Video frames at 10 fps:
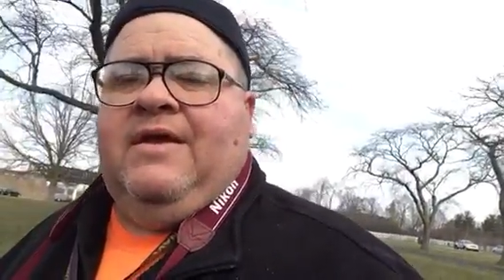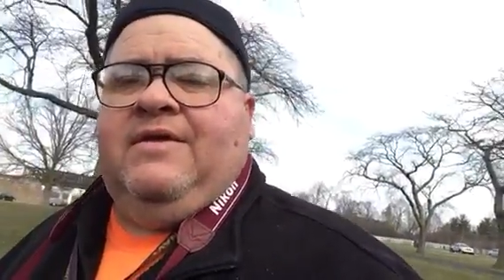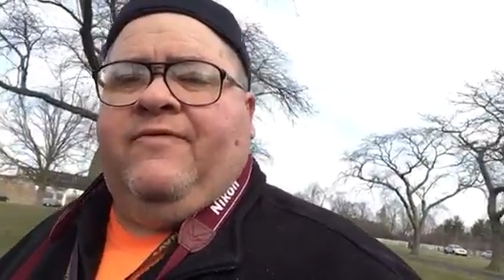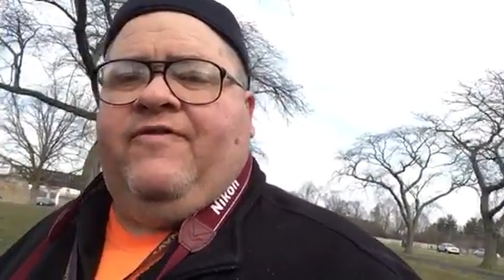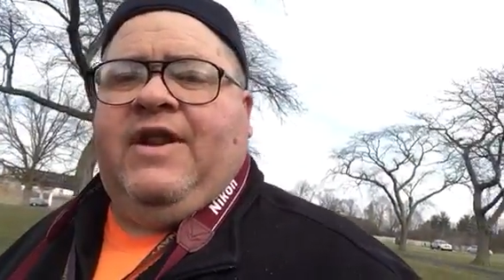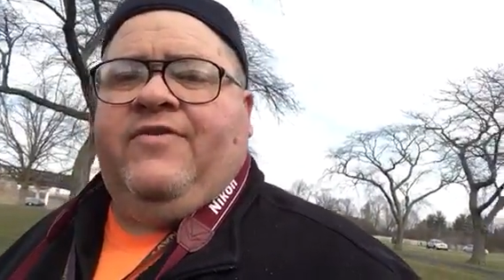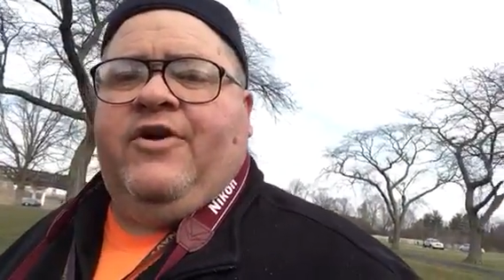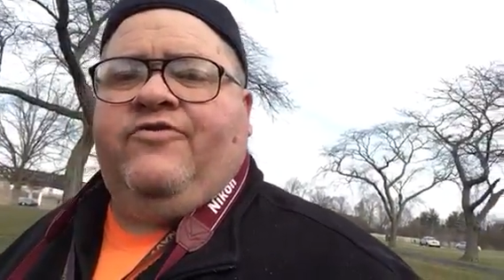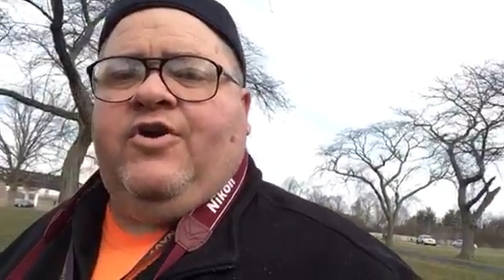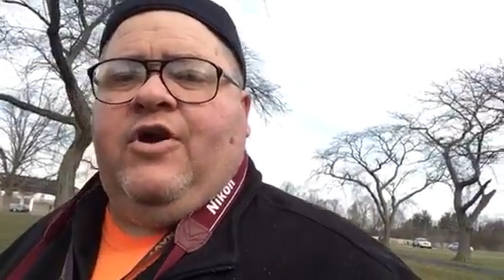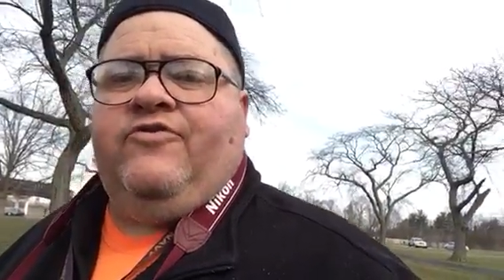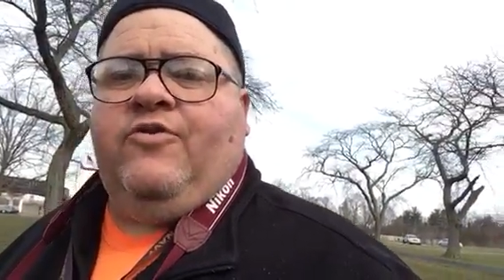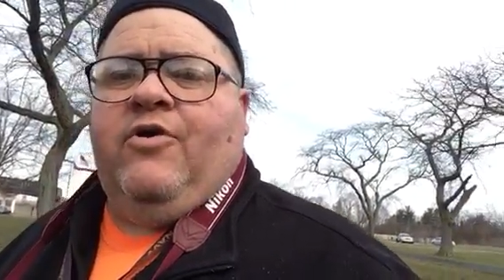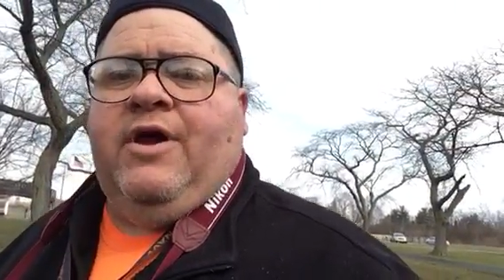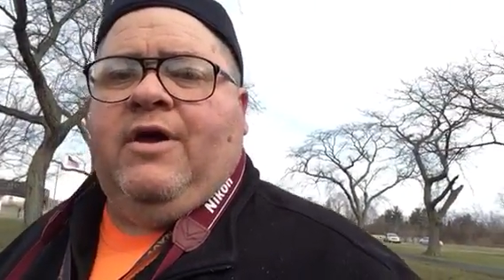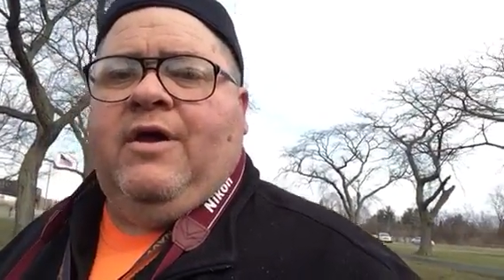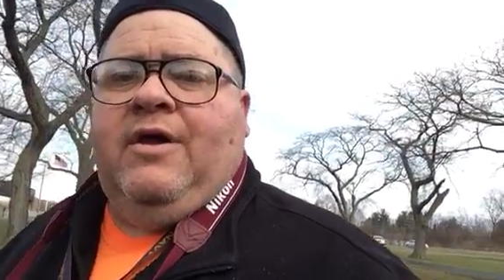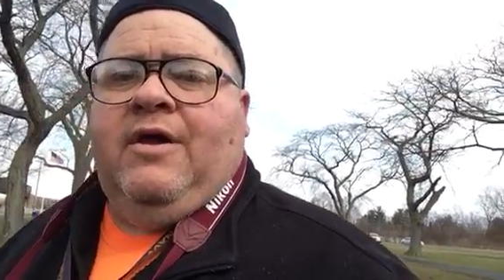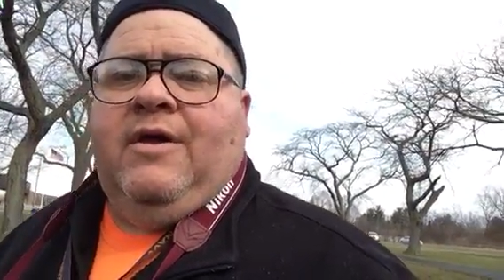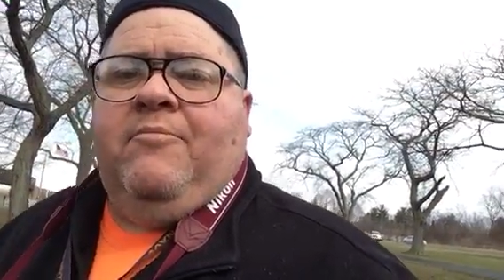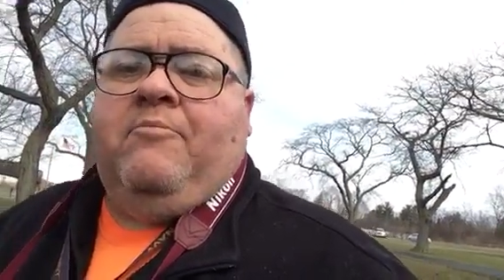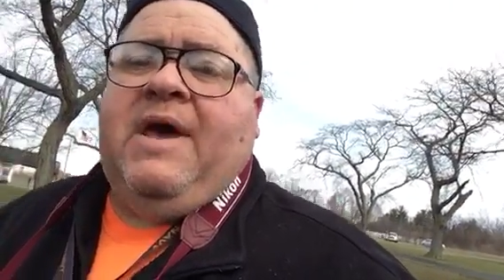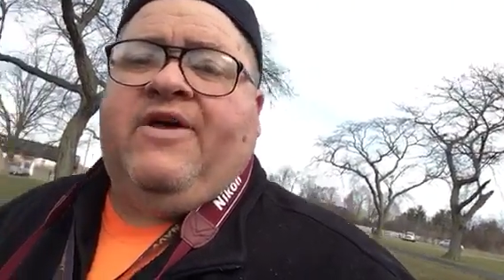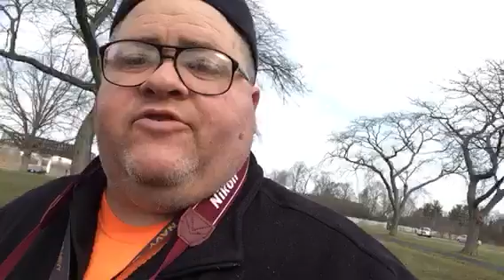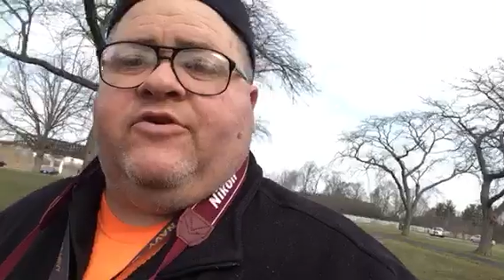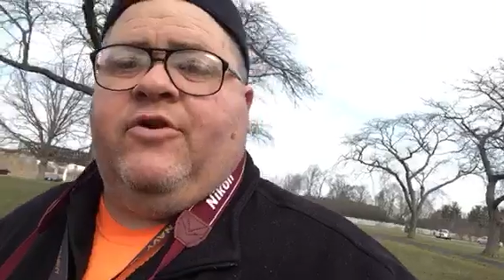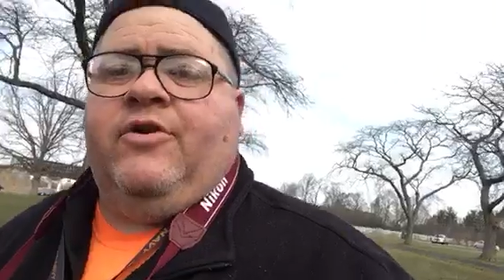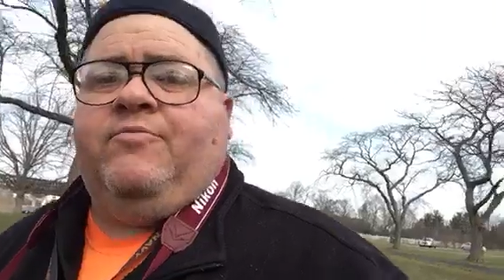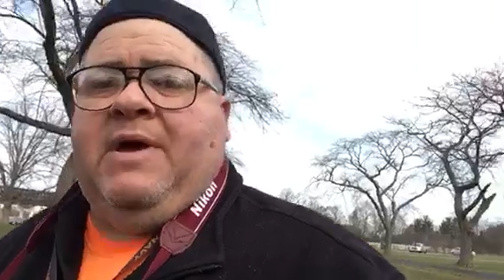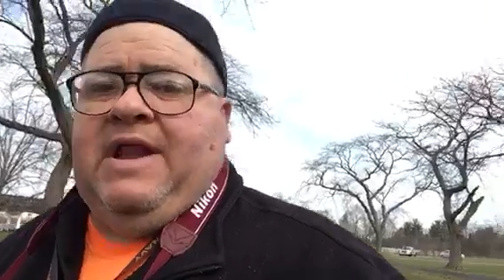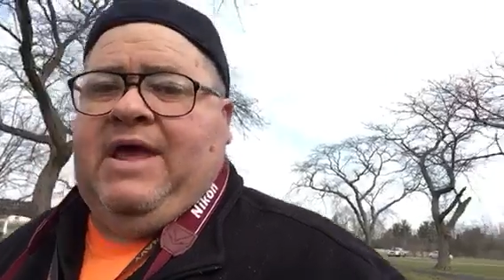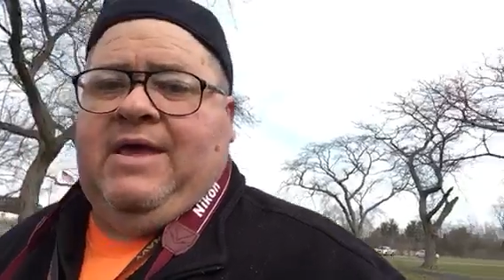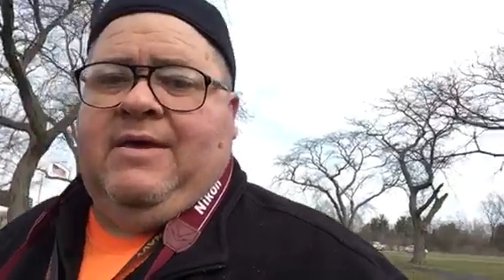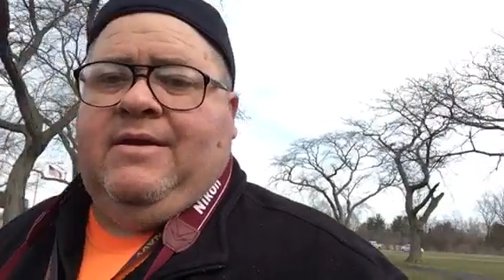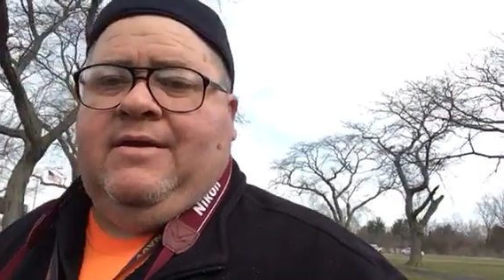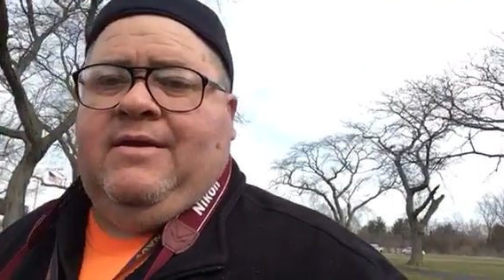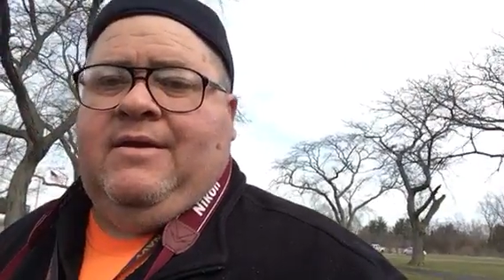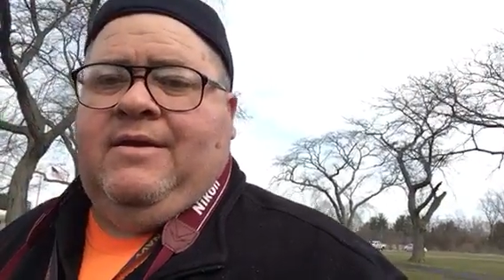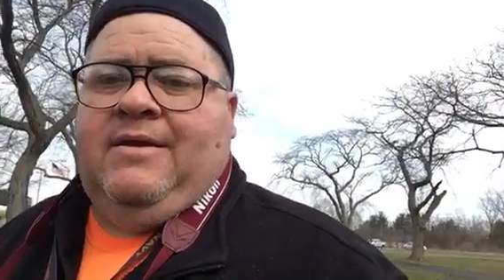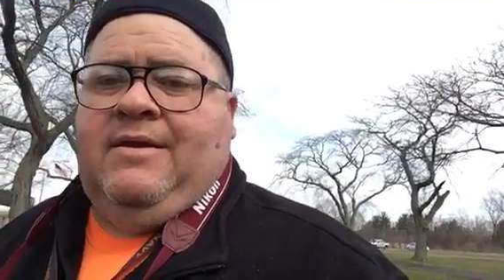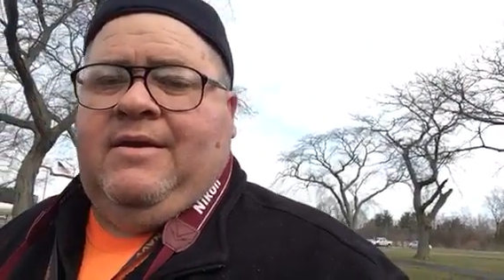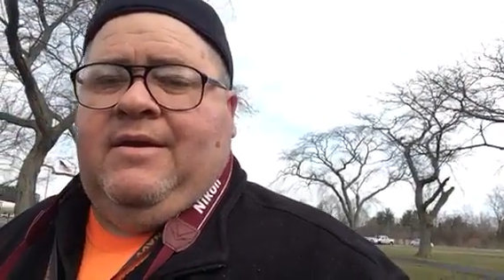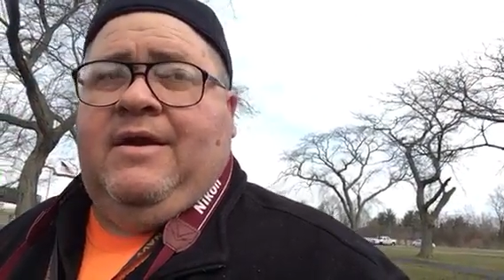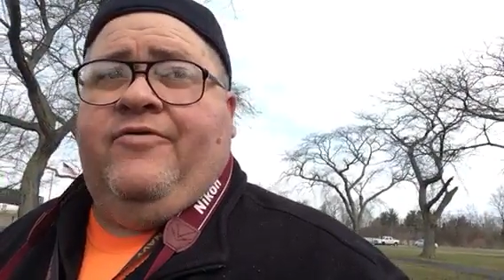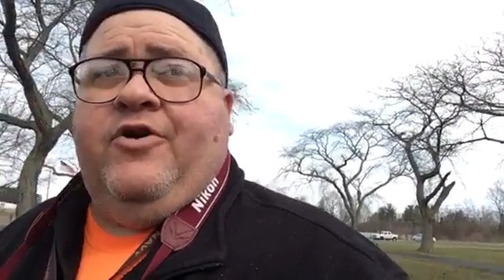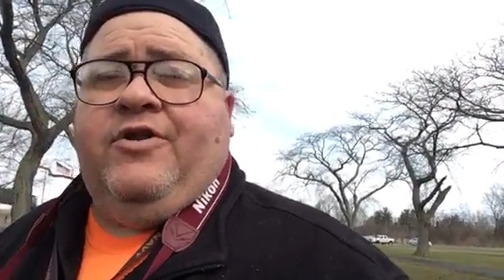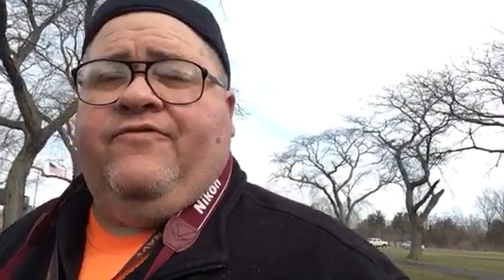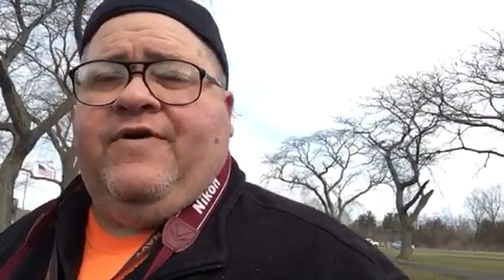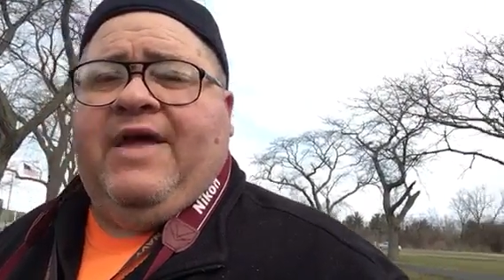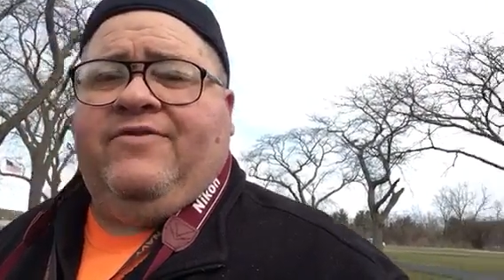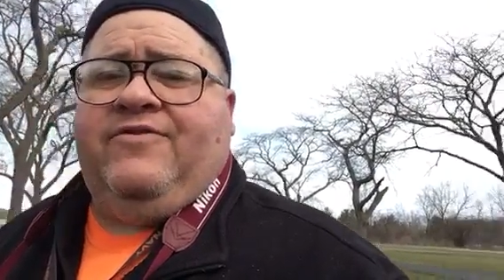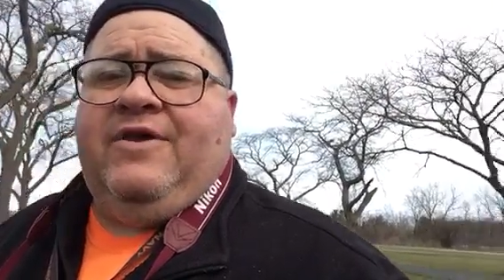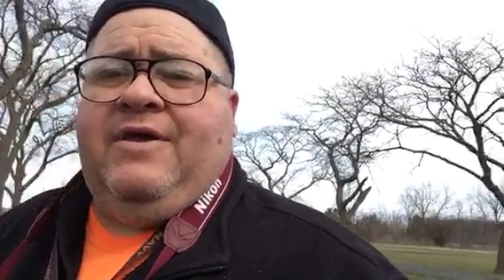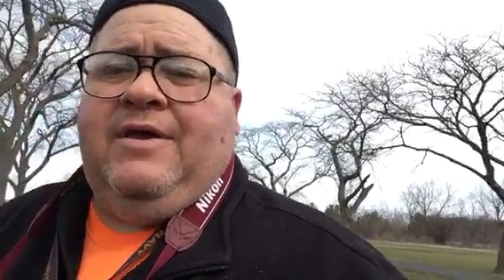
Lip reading: in defending their territory, massacred many in their defense.